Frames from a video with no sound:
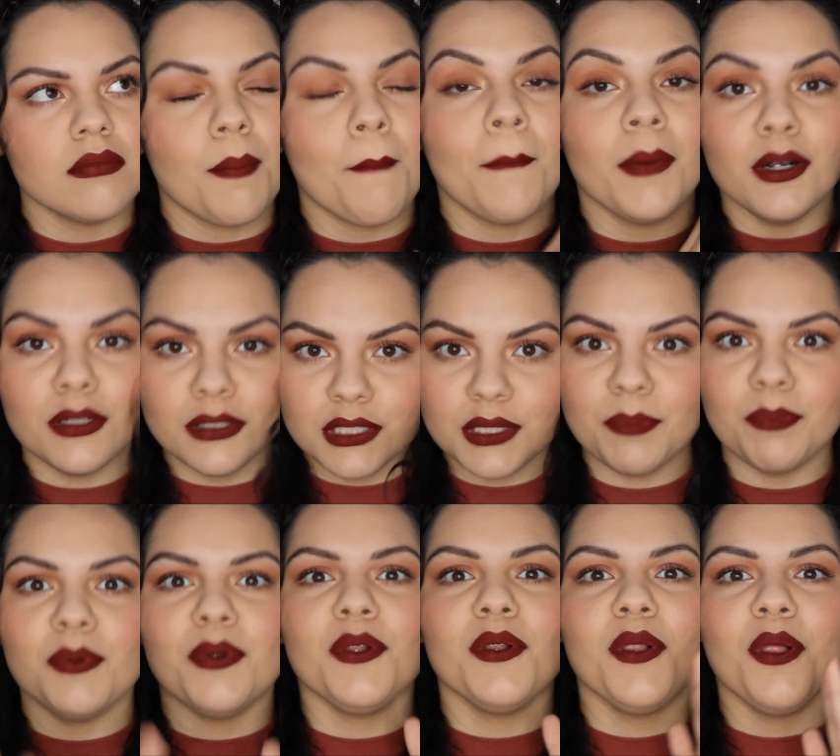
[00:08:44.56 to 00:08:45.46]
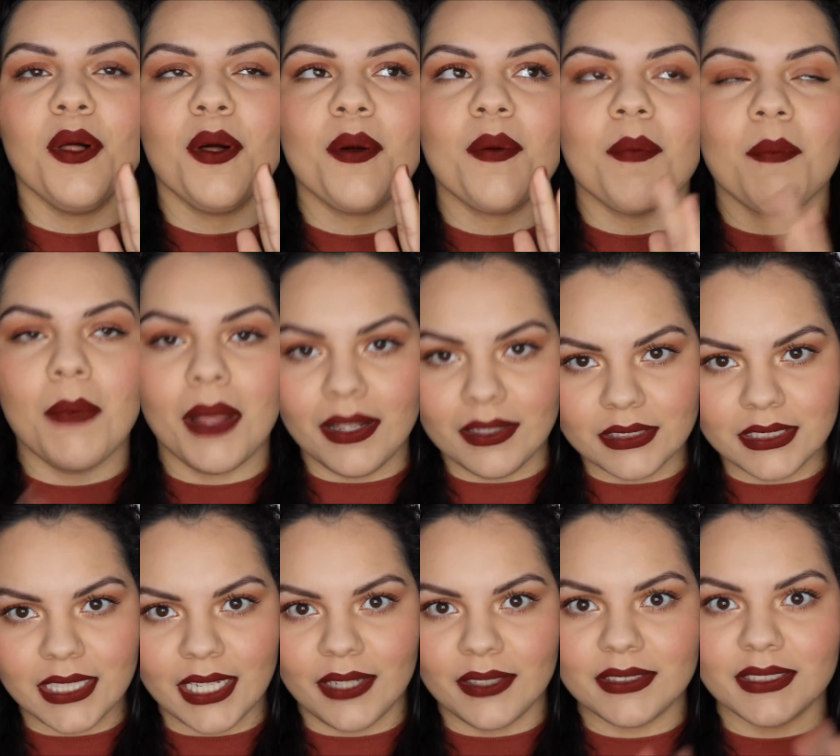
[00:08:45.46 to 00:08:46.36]
multiple
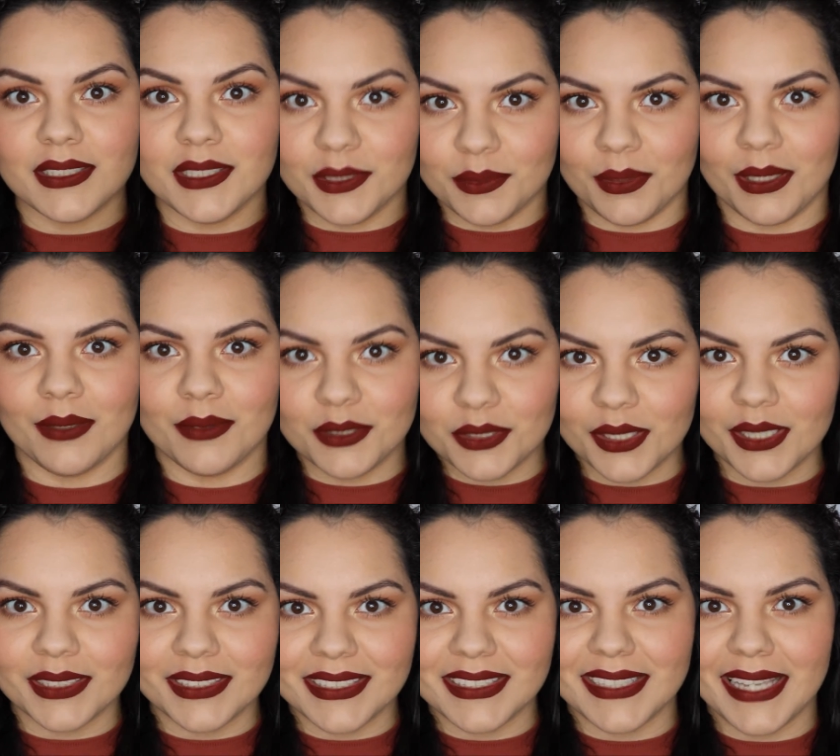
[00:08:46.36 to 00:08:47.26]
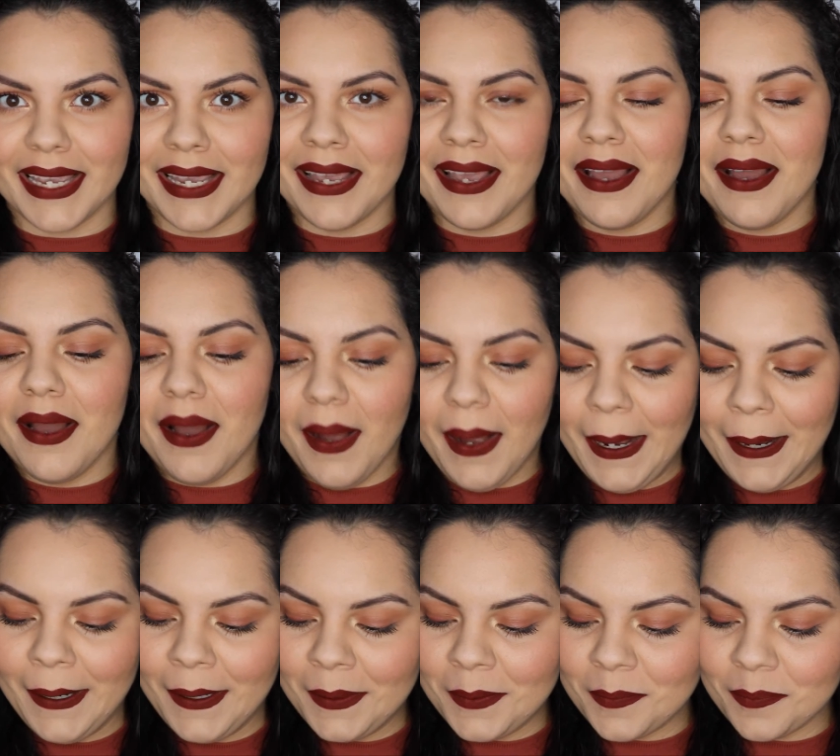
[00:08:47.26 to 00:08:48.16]
meltdowns is what I was trying to say.
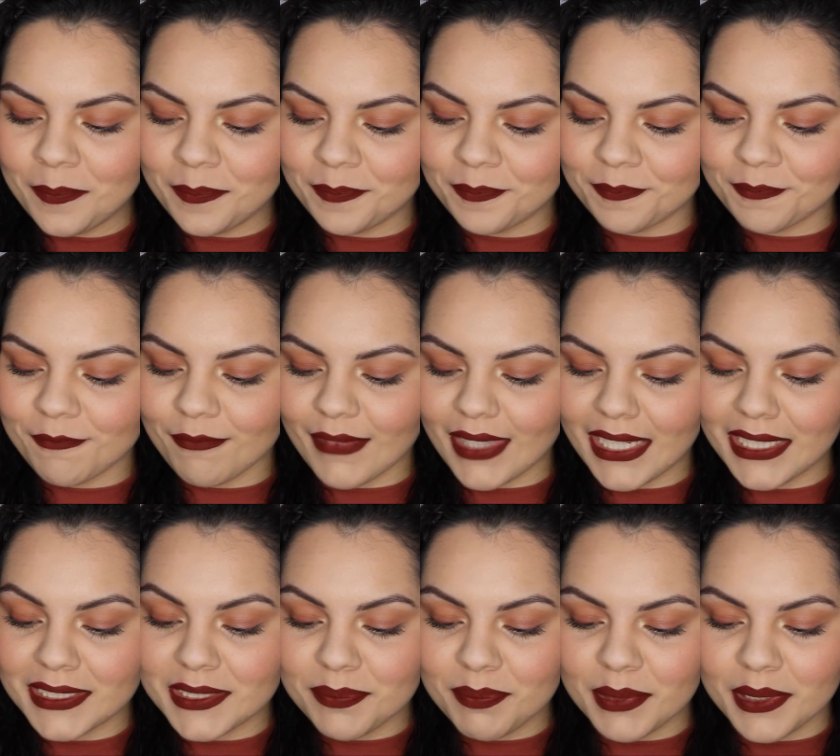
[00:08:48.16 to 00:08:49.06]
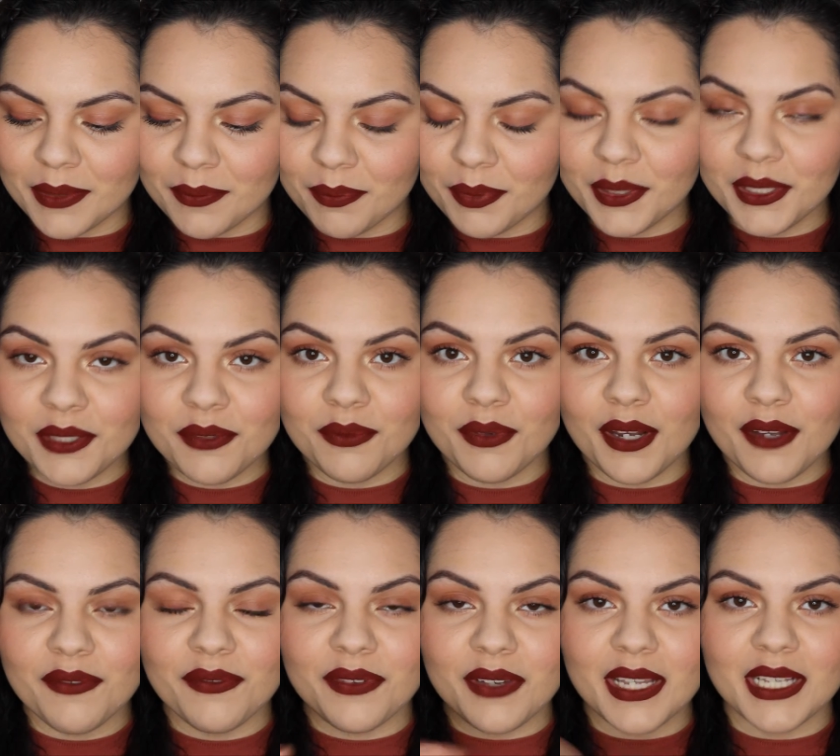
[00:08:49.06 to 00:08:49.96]
Um, it's been a pretty
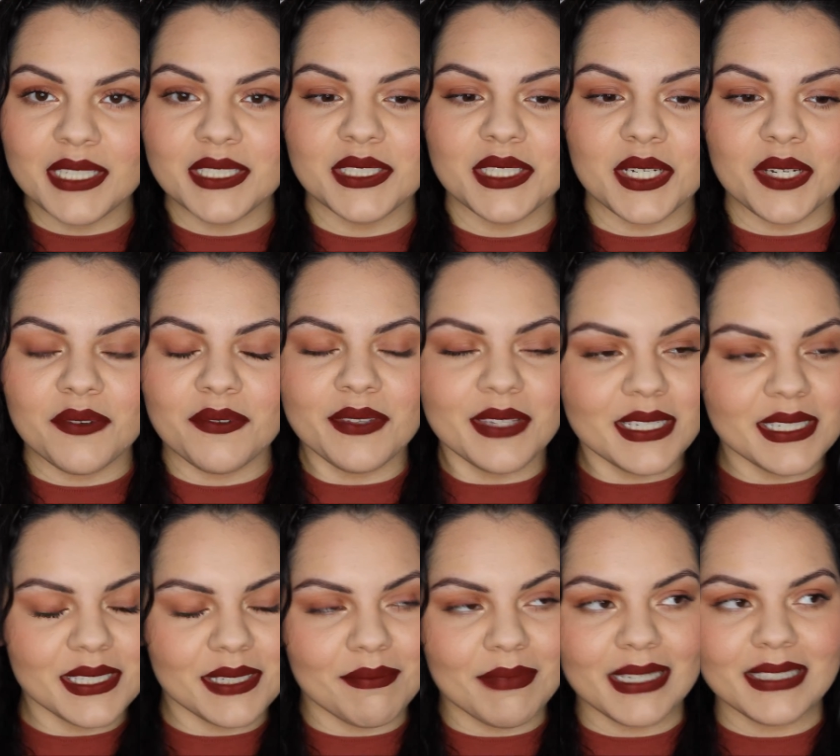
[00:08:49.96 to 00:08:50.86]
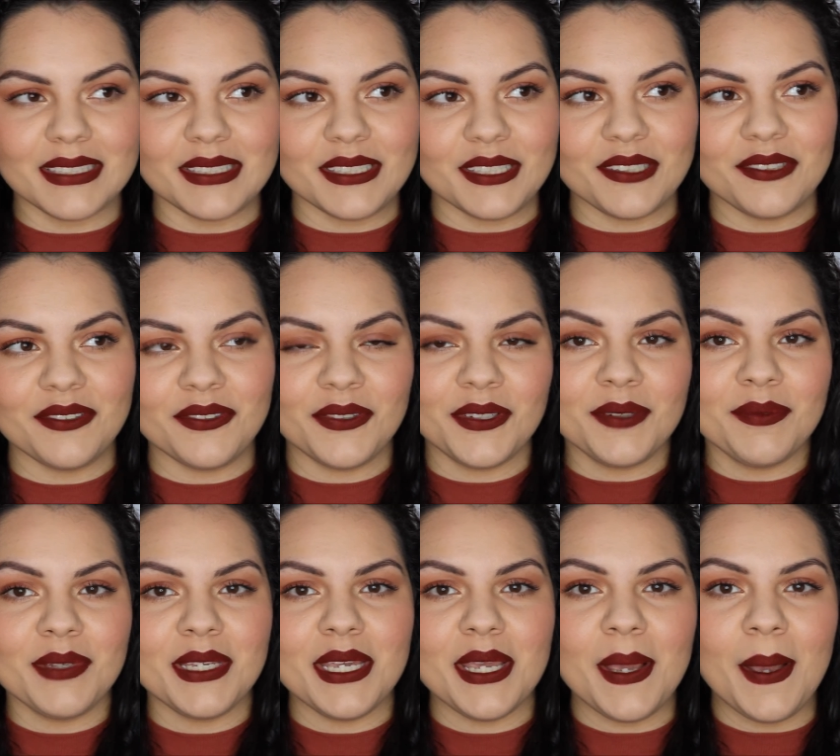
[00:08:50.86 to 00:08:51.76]
rough end of the semester for
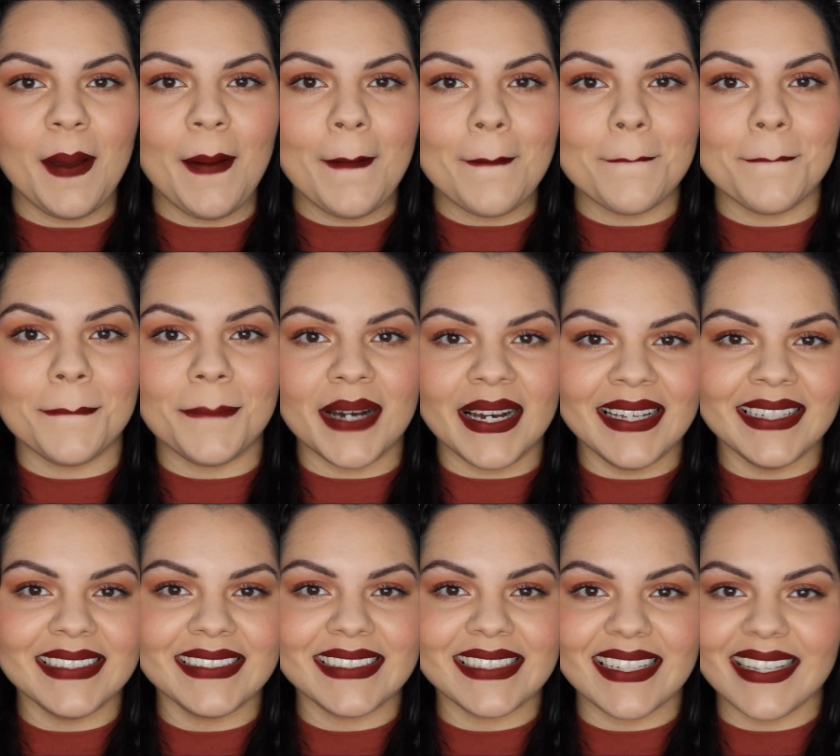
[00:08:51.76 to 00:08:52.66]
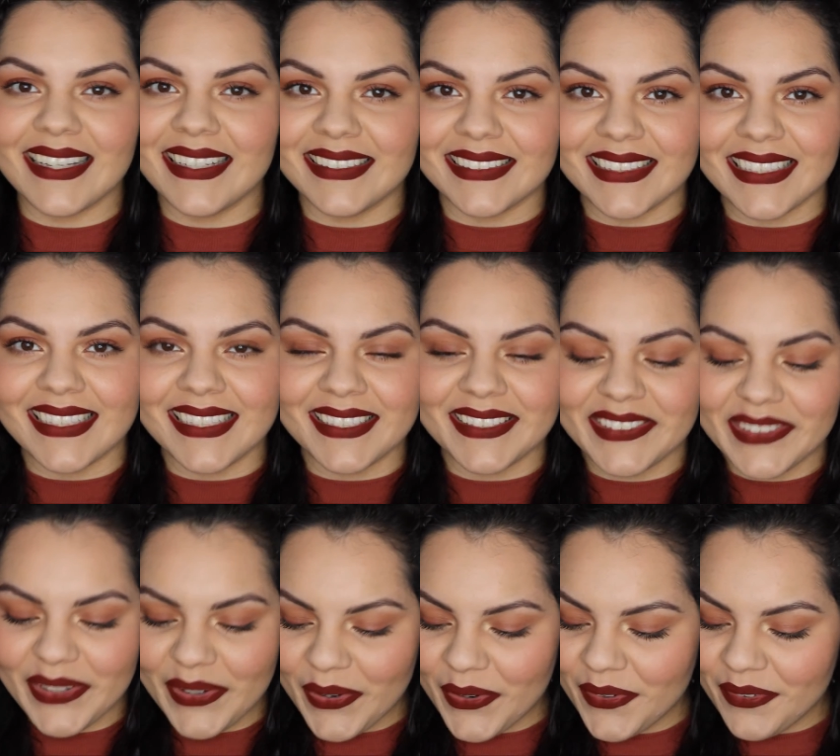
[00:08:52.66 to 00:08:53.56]
me, but it is
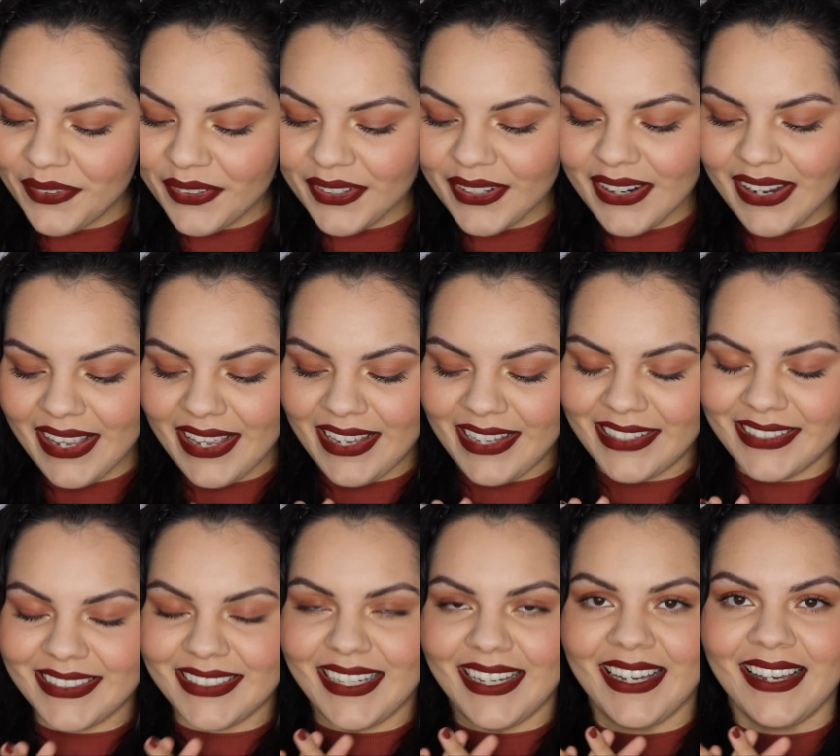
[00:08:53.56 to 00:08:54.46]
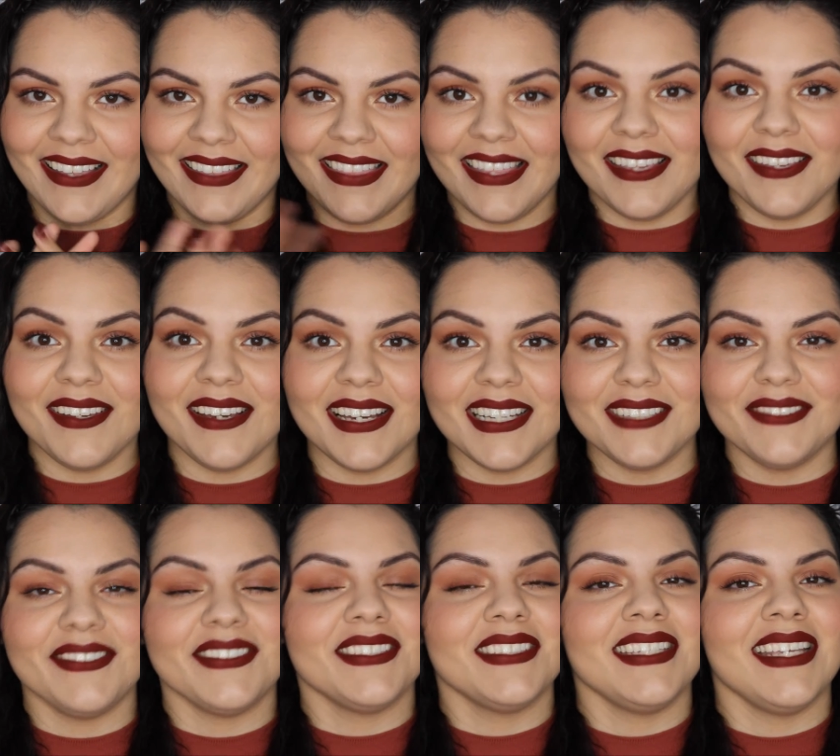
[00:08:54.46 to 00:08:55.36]
over and I thank you guys
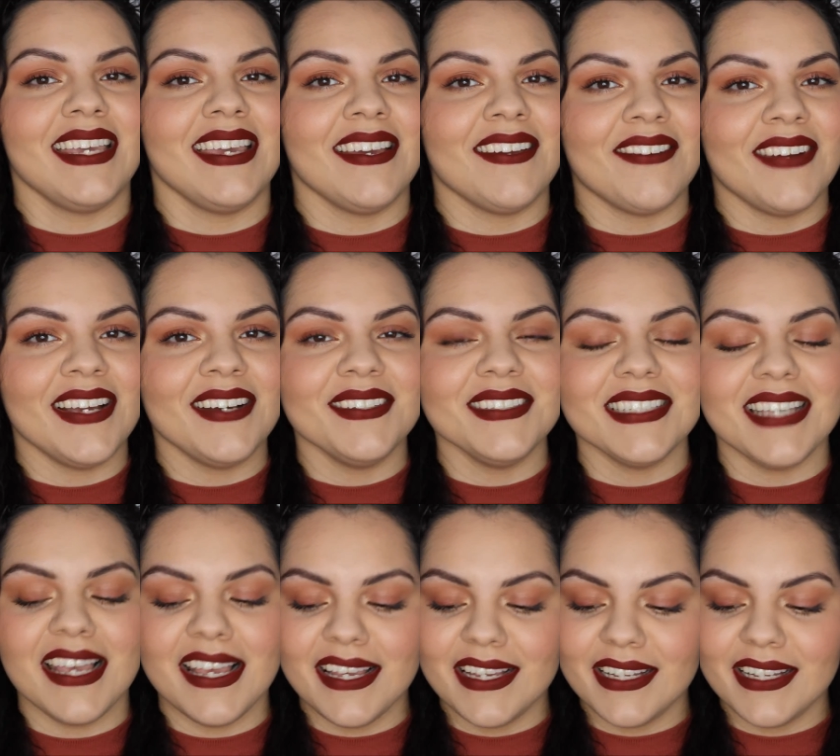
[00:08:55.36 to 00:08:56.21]
for sticking around.